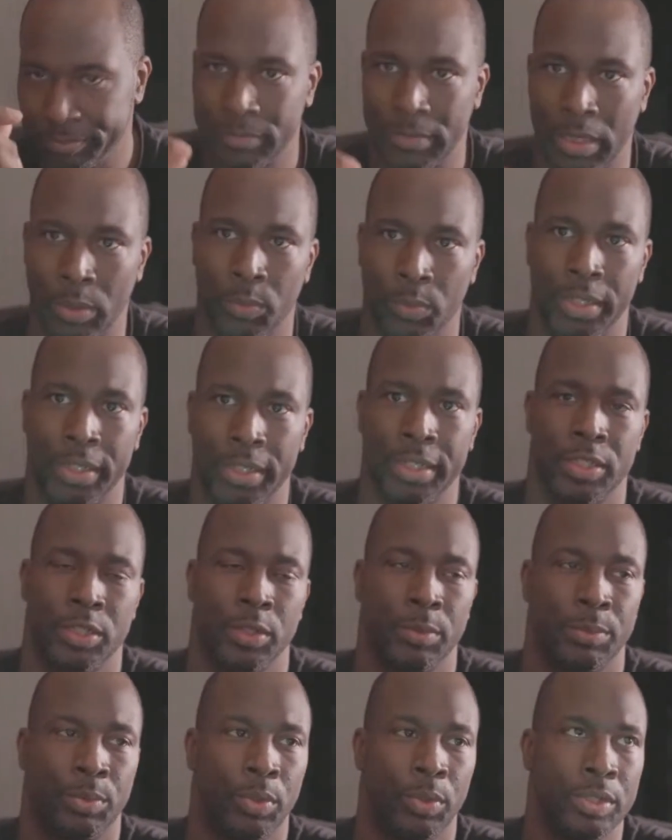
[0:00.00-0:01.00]
I want to get to
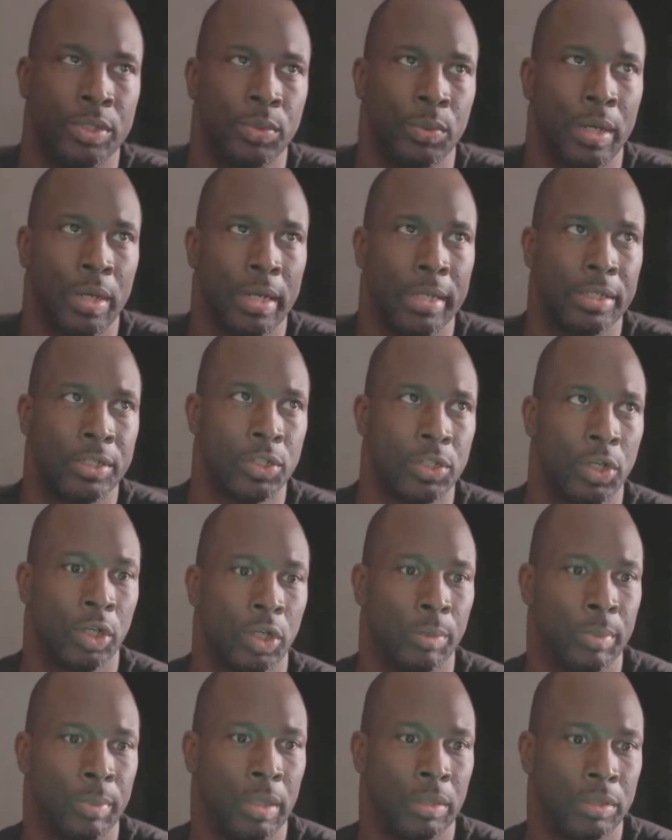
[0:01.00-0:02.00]
the point to where I can talk
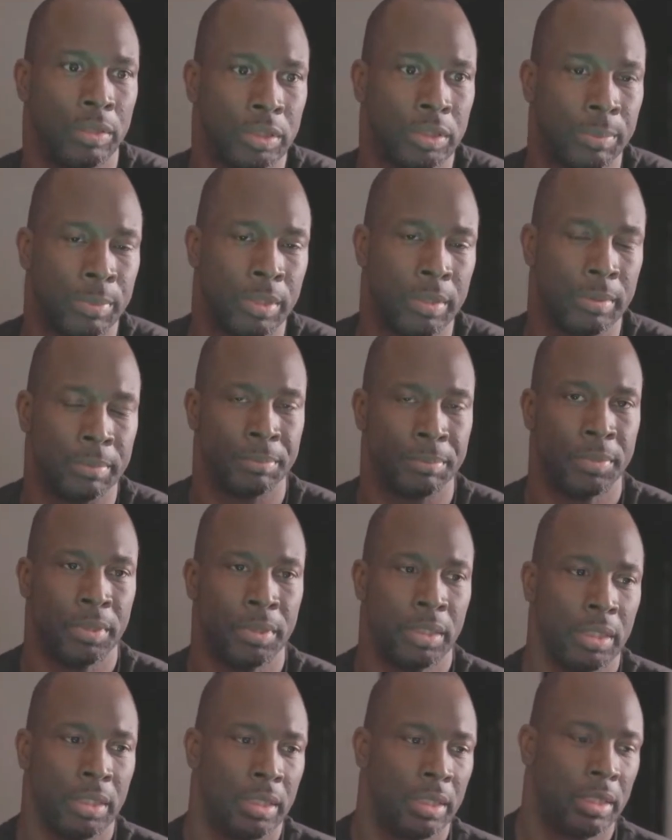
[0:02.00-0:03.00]
about some of
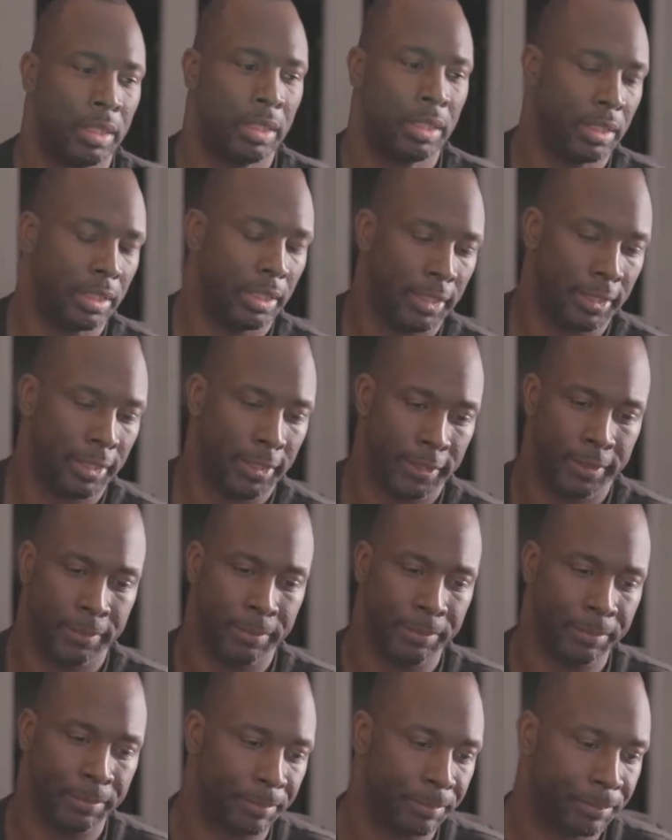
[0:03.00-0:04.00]
the
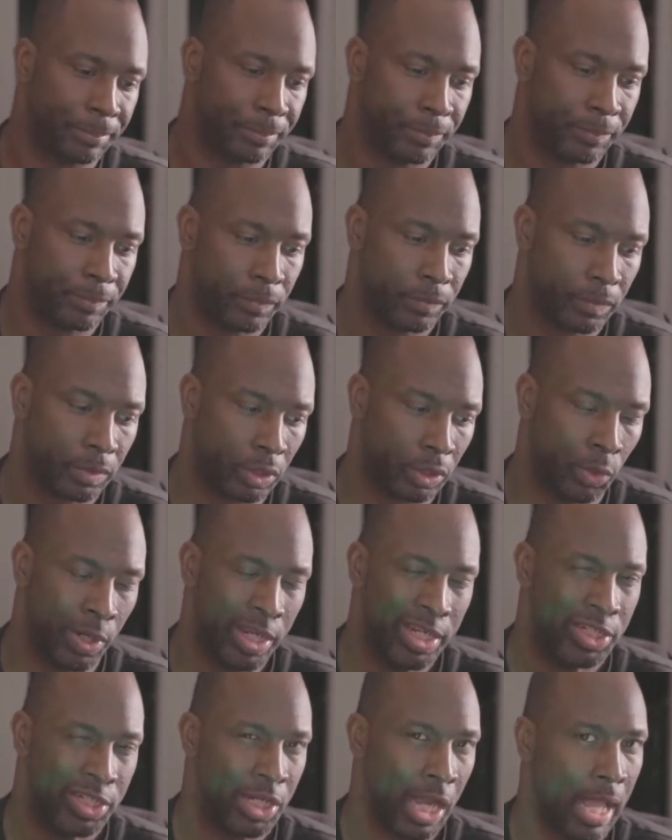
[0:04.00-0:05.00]
um,
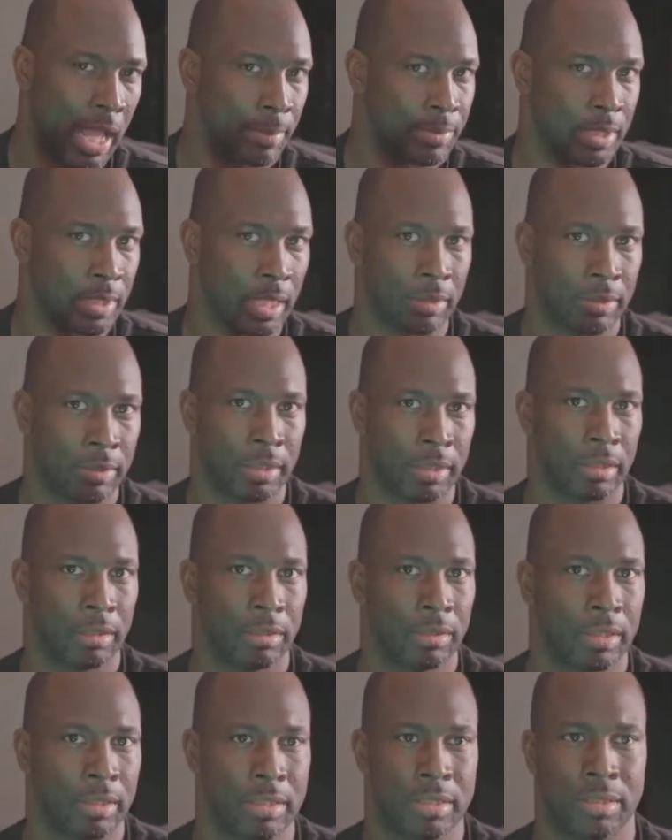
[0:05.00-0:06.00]
great jobs out there
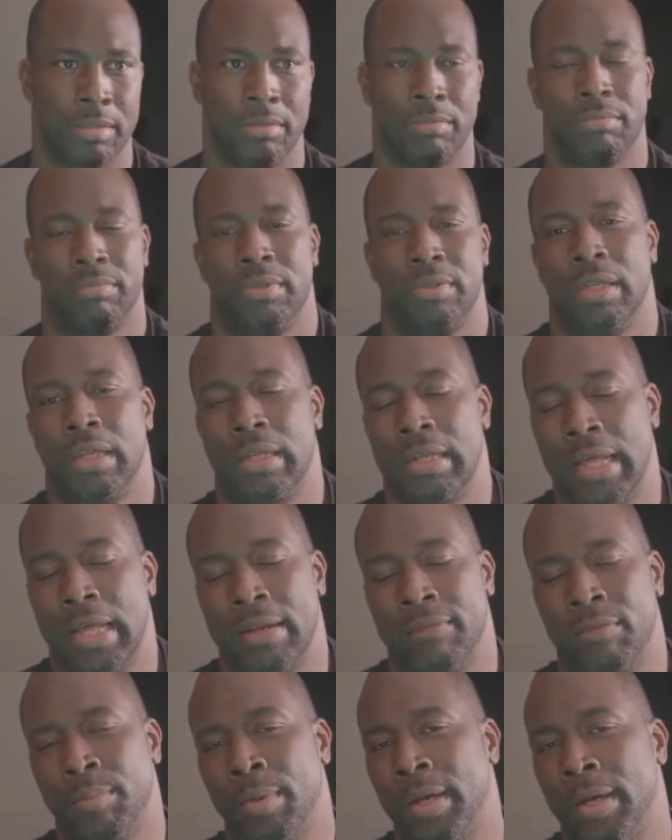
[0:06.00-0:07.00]
because not
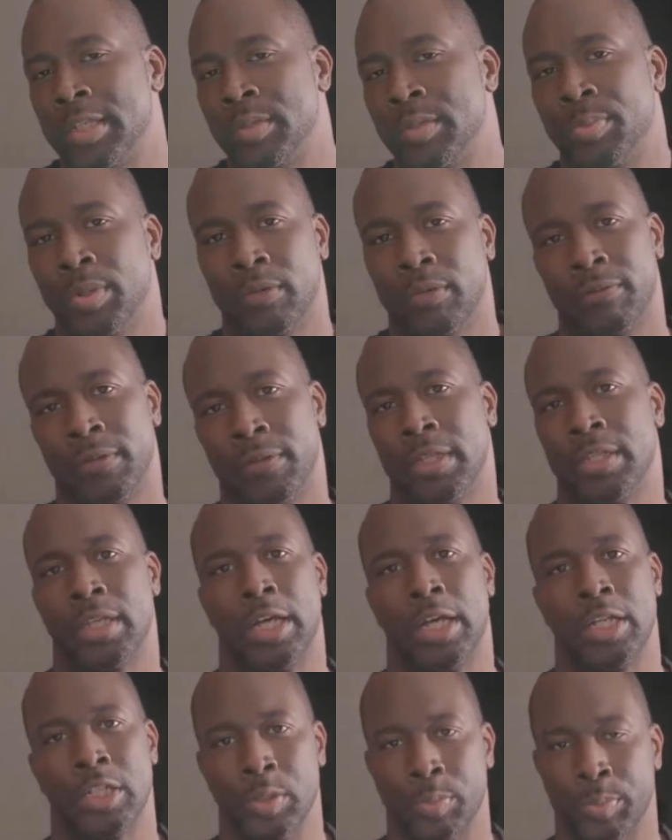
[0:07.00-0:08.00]
everybody's built for this
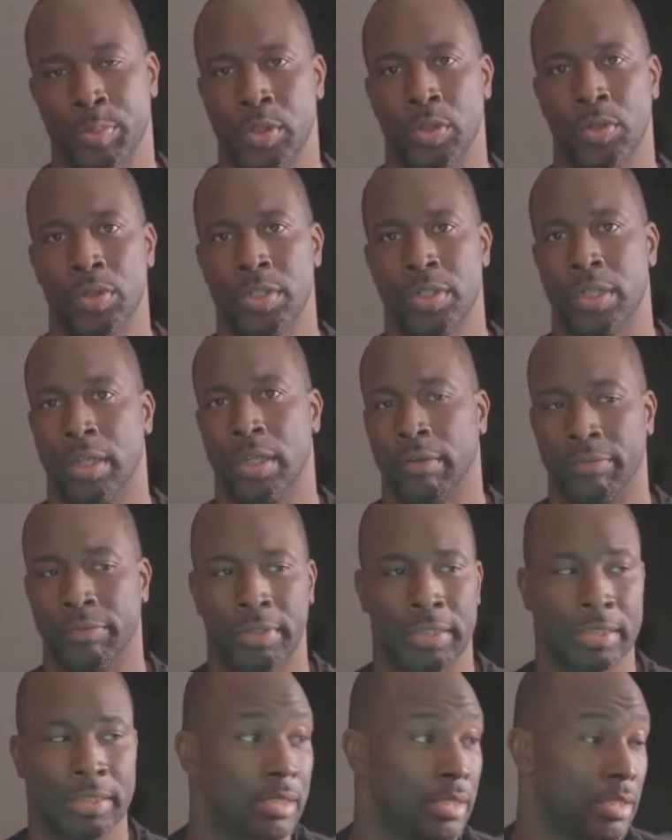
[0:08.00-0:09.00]
entrepreneur stuff.
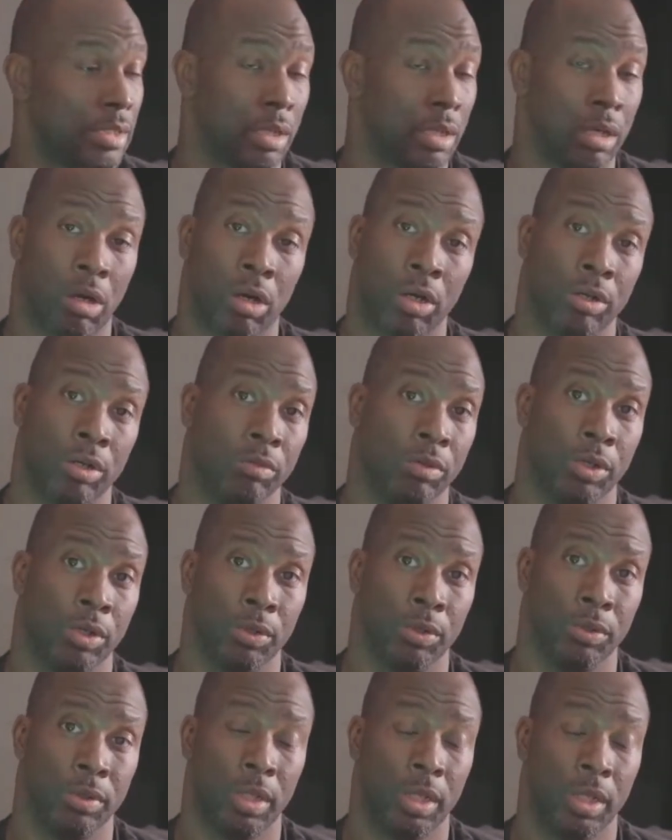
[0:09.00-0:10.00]
This is a hard road.